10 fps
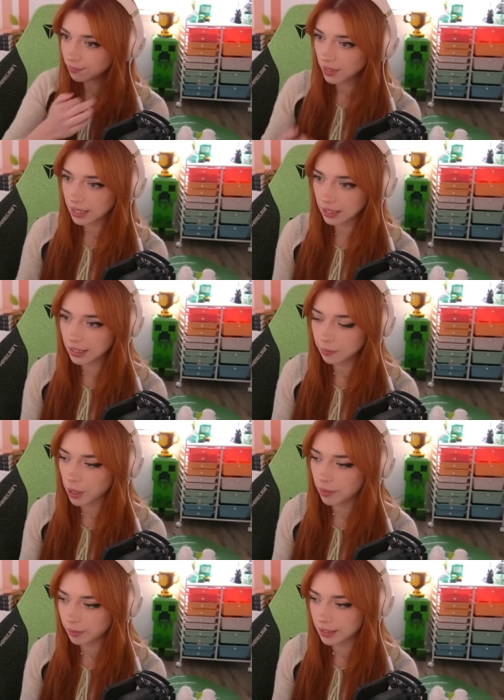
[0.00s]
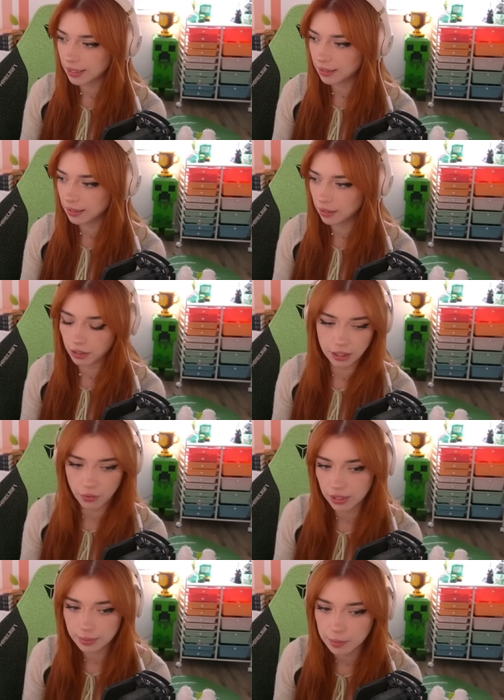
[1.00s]
There probably are
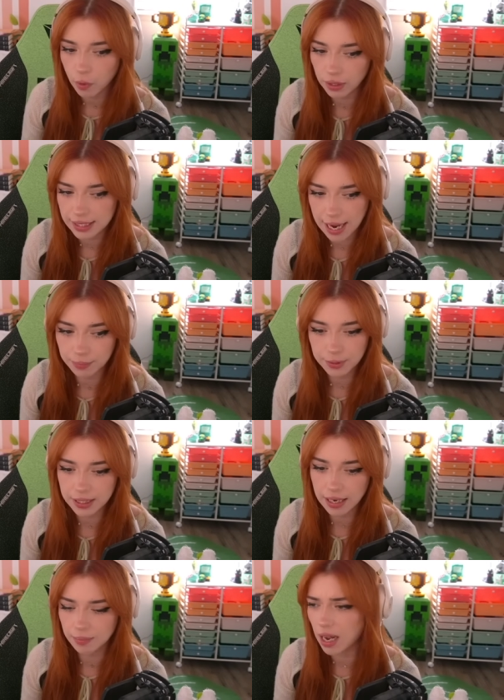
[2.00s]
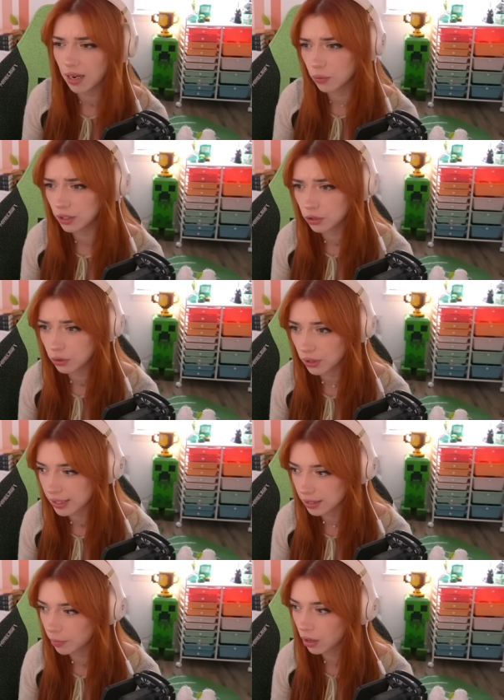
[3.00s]
going to be more attempts, and I'm not going to address
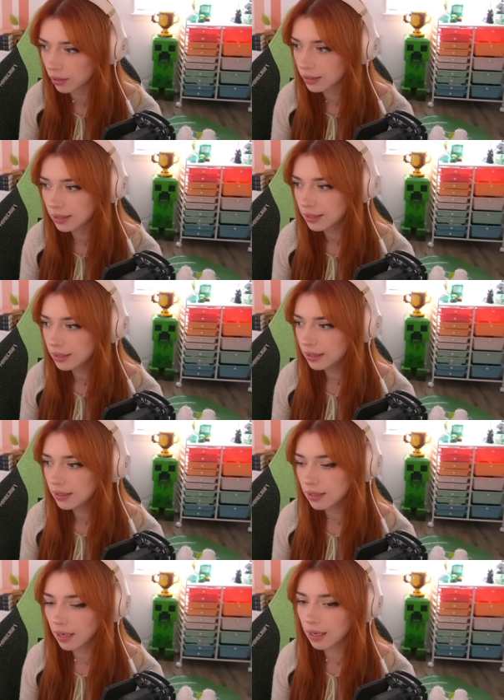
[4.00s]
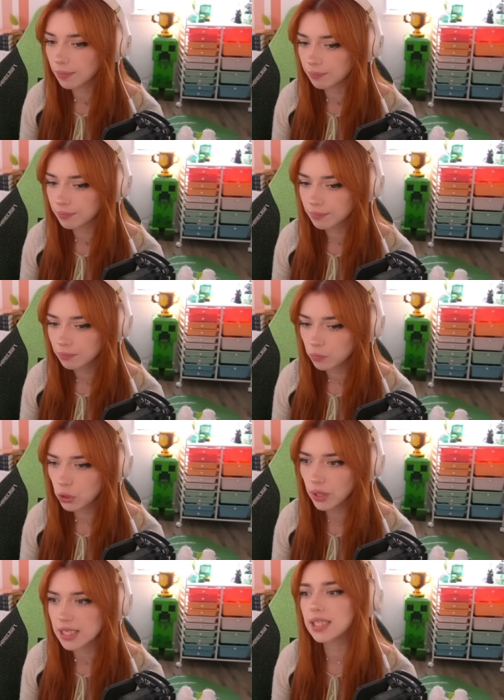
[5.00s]
them all. You
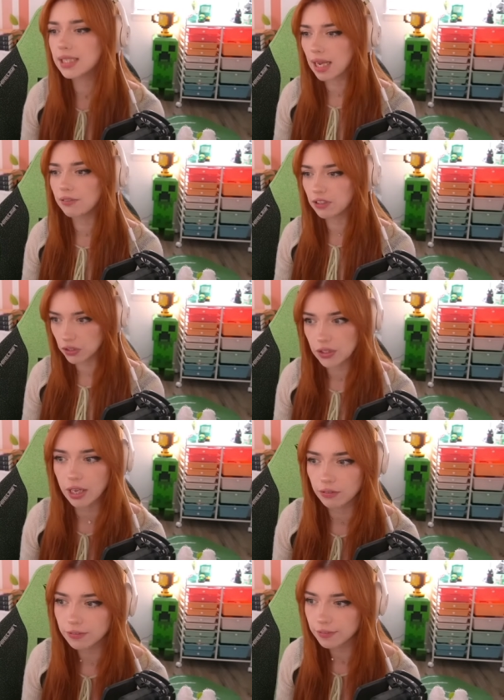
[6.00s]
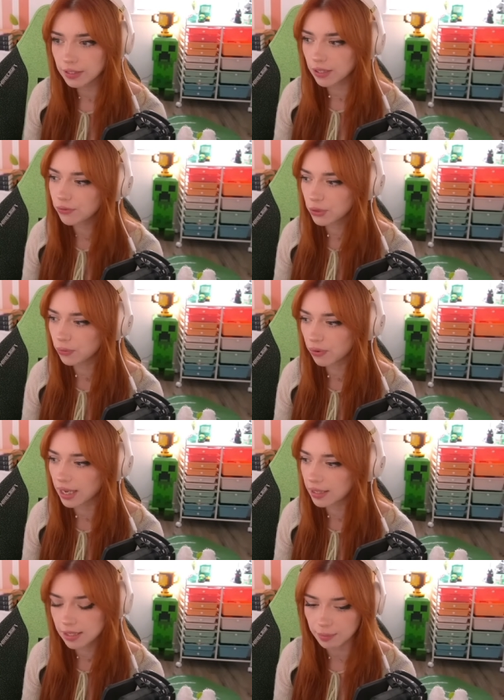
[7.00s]
get to decide for yourself if you
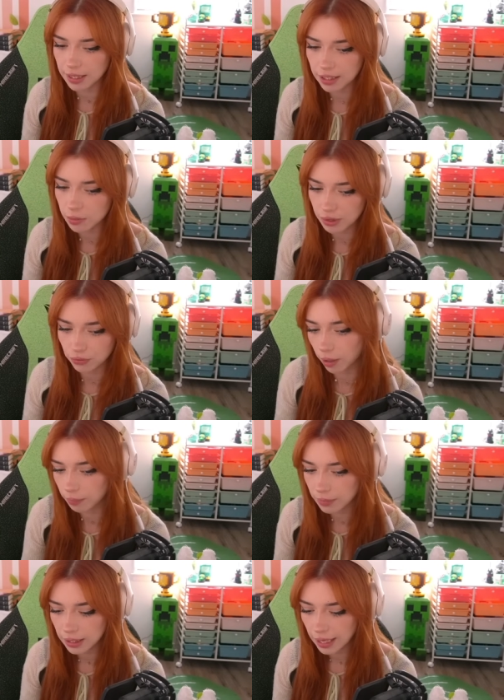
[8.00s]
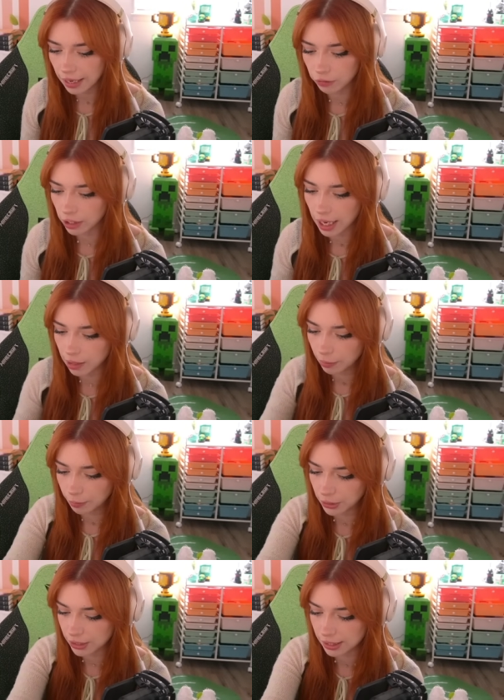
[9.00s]
find something to be from a reliable
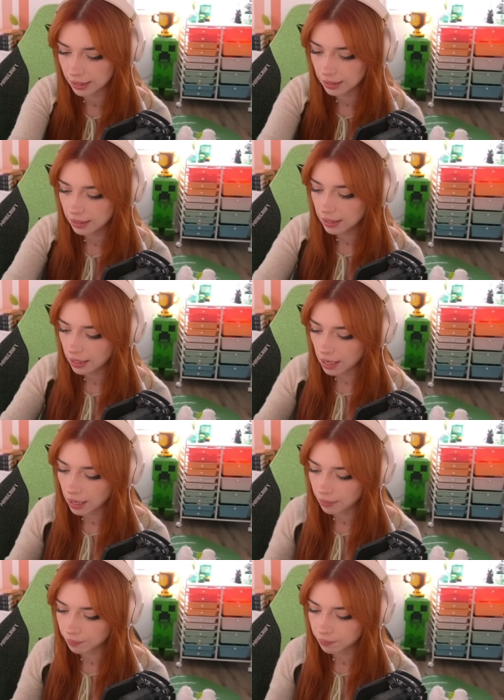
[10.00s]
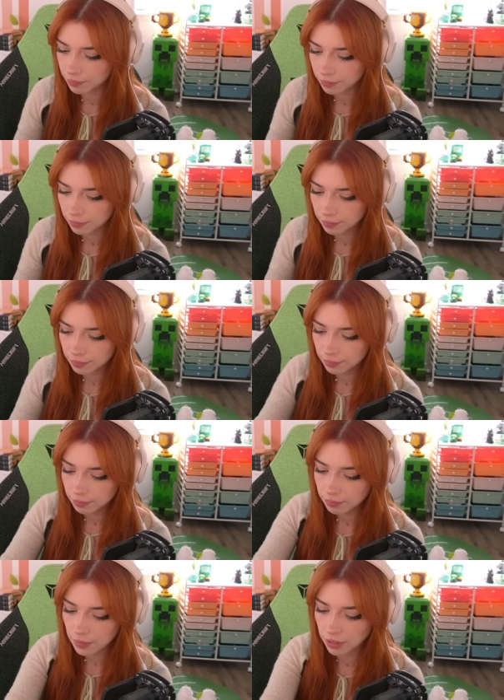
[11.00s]
person.
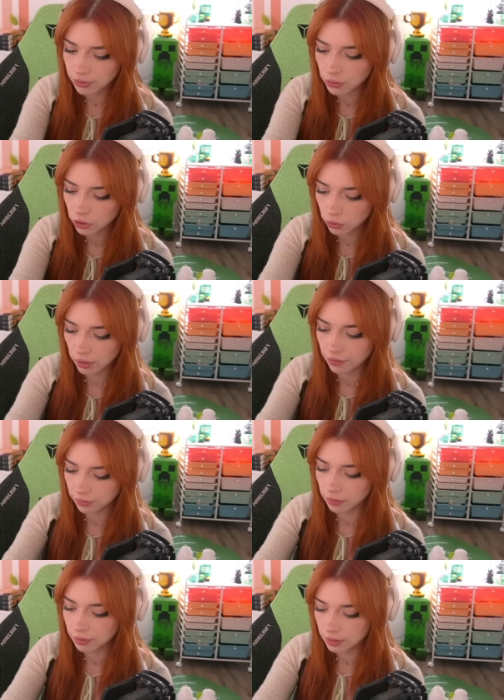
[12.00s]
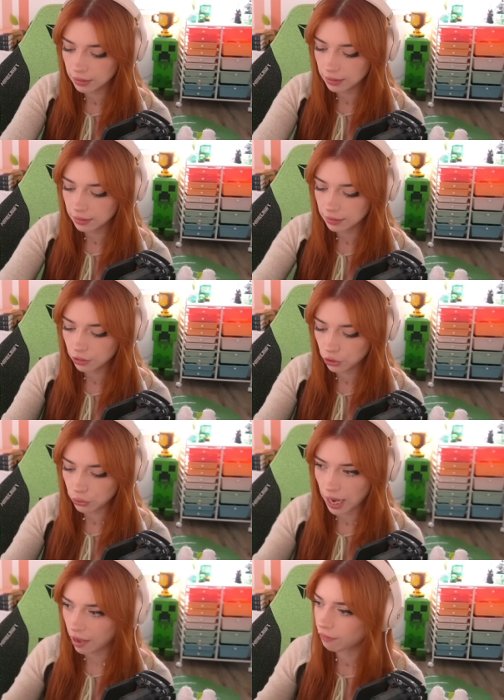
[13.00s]
I feel so grateful to
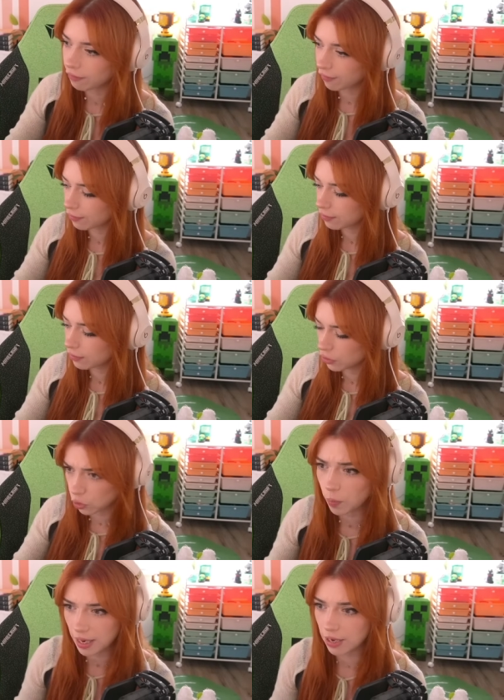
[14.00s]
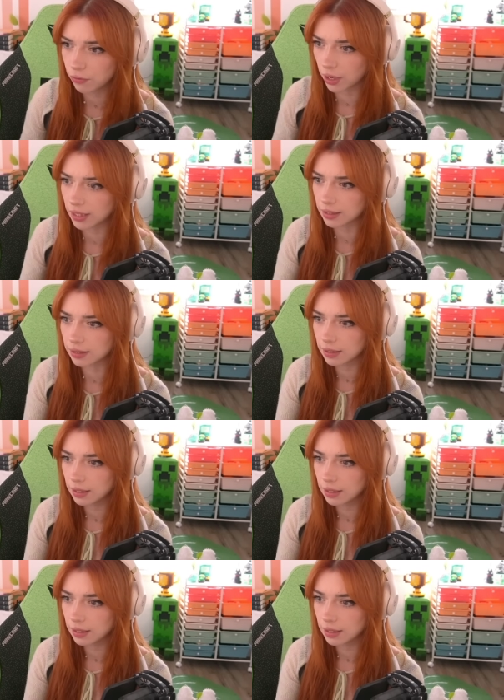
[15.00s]
have so many friends.